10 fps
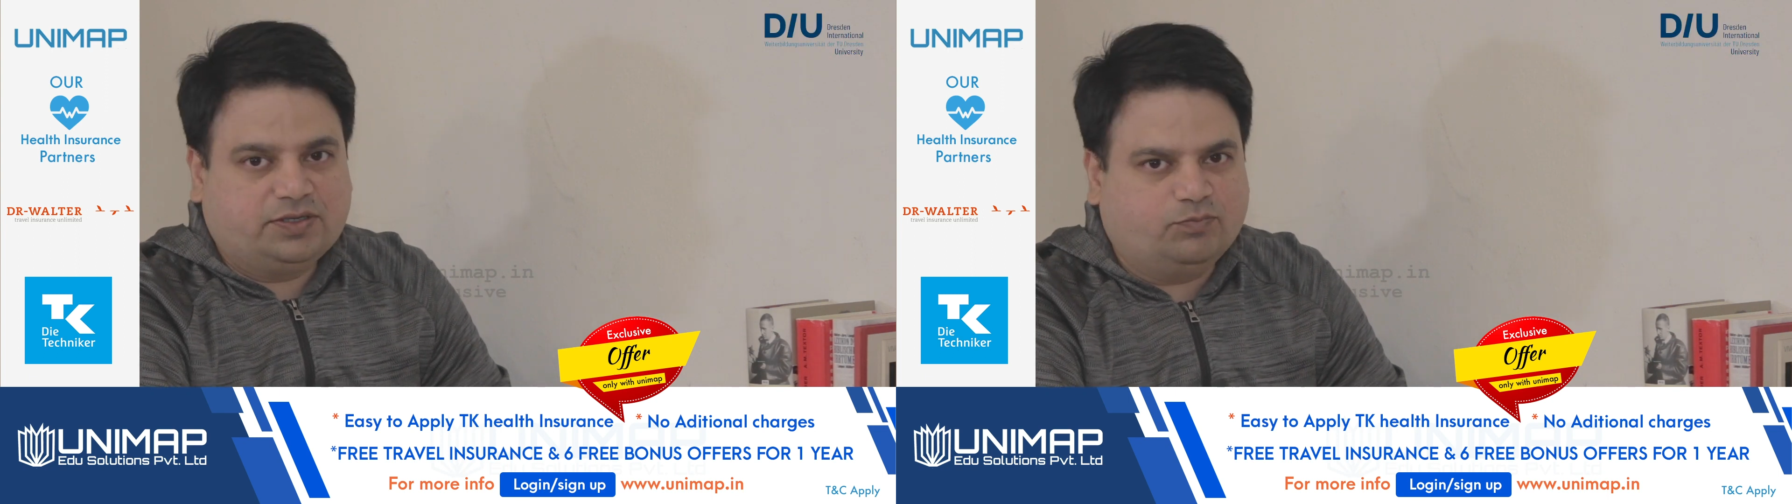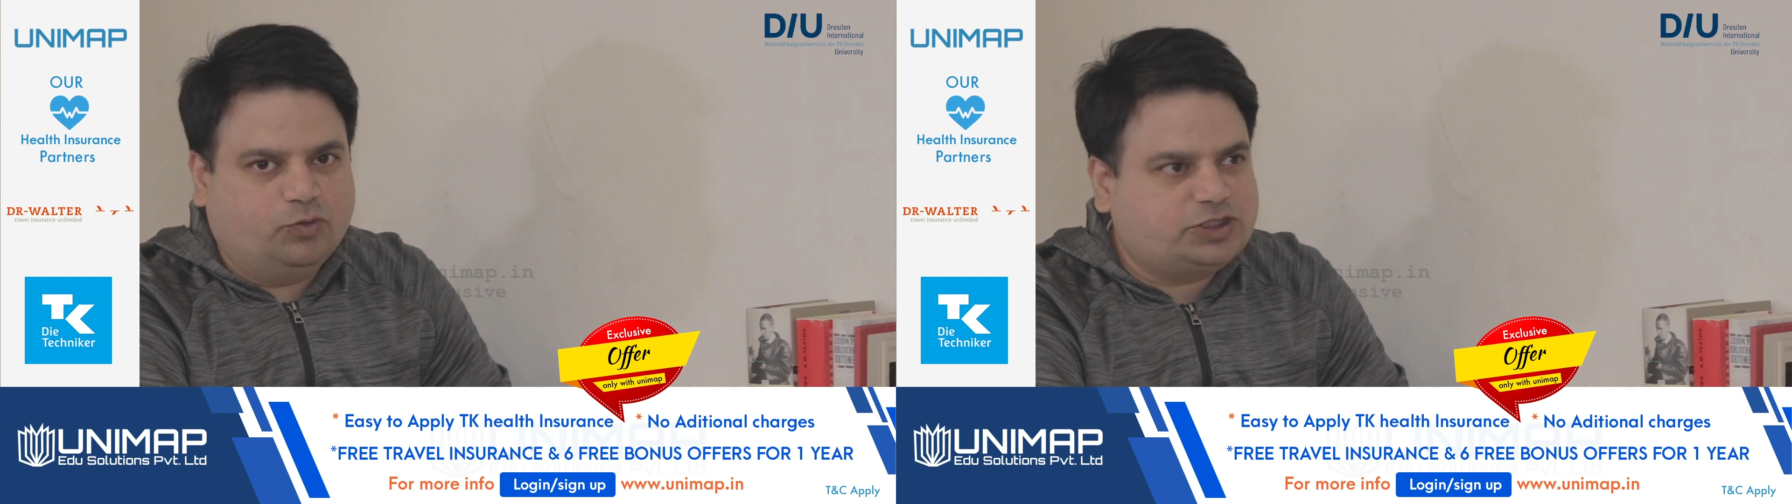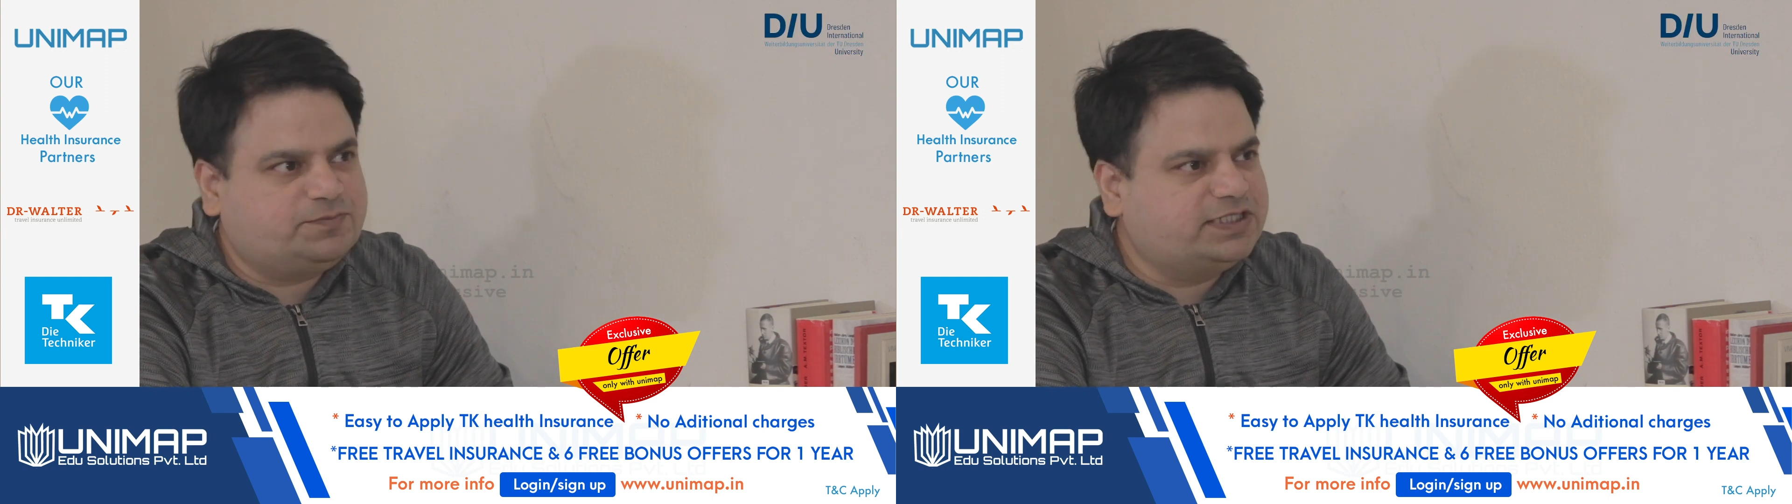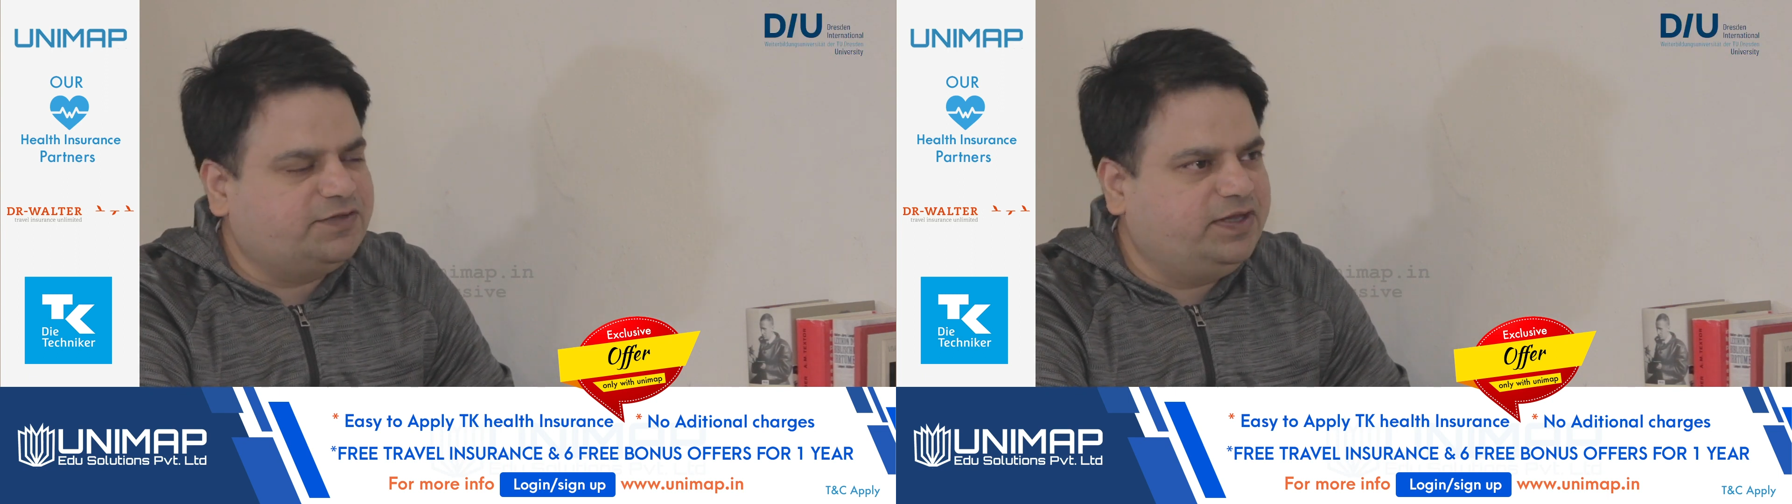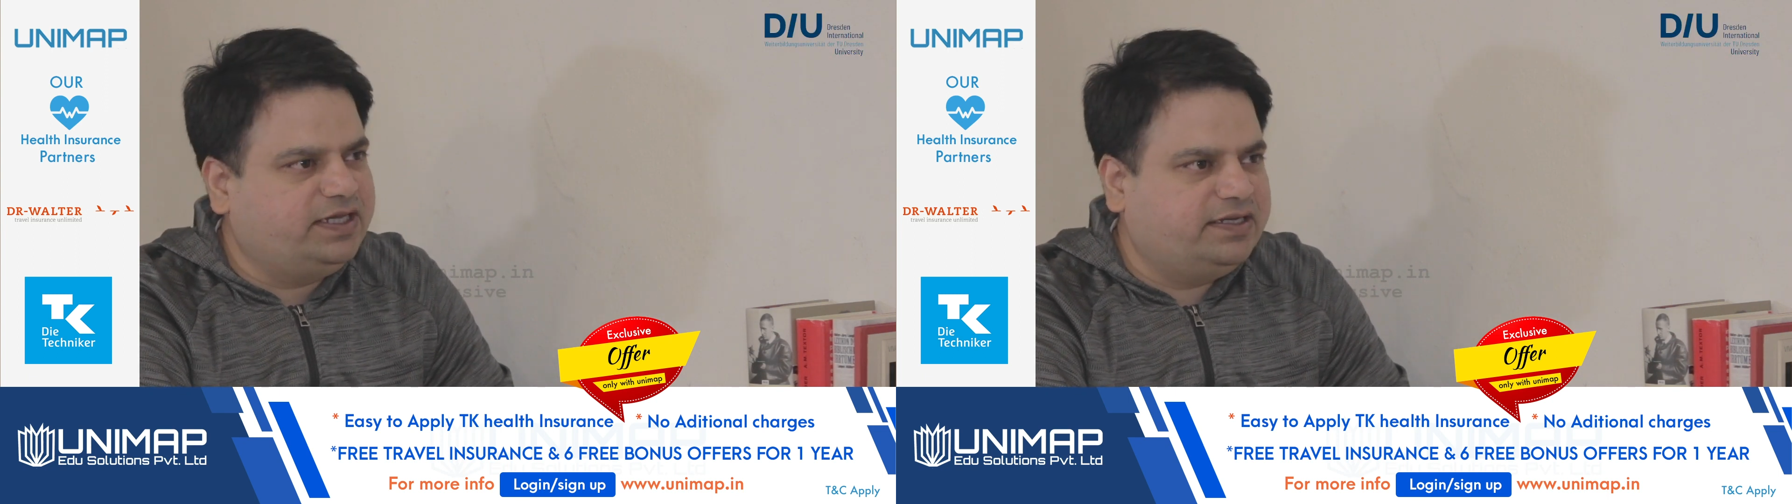more
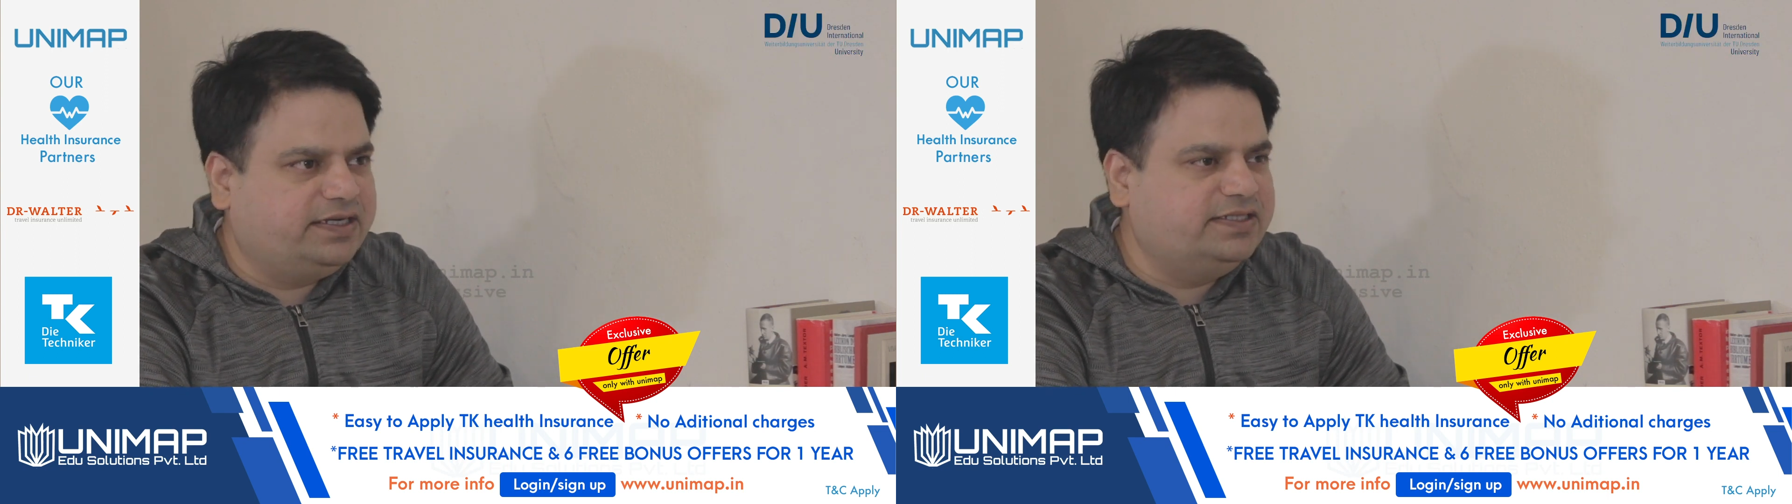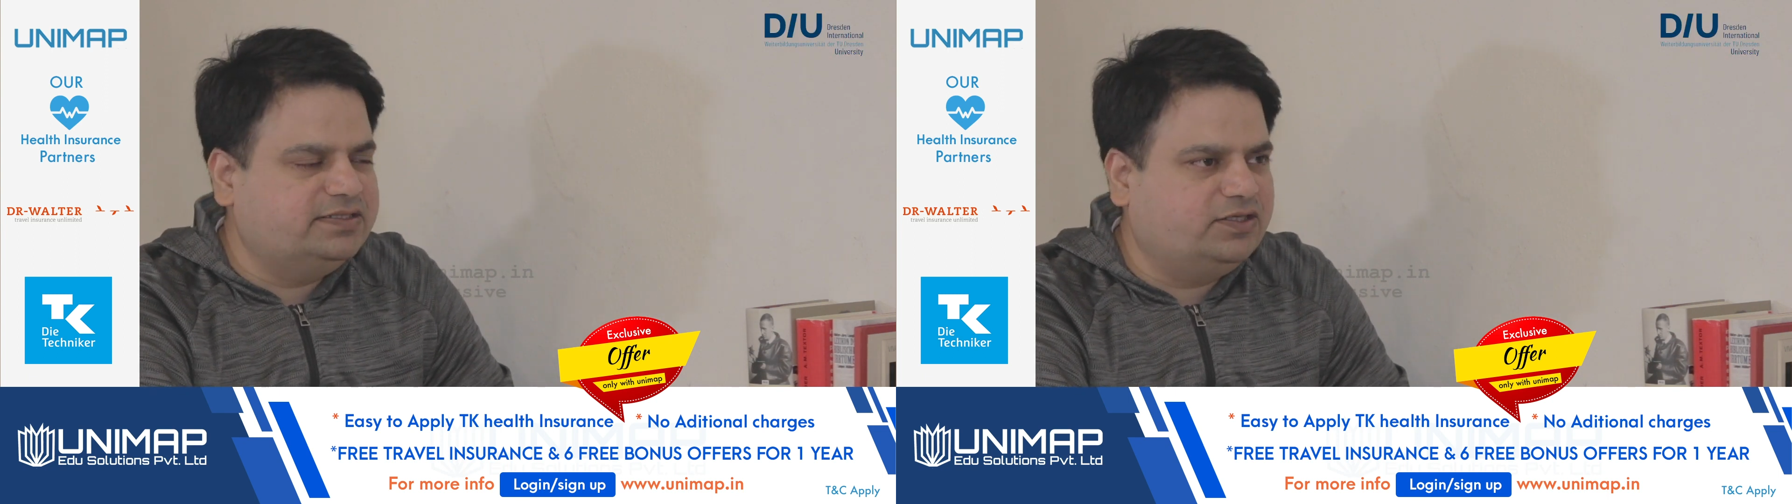specific, it is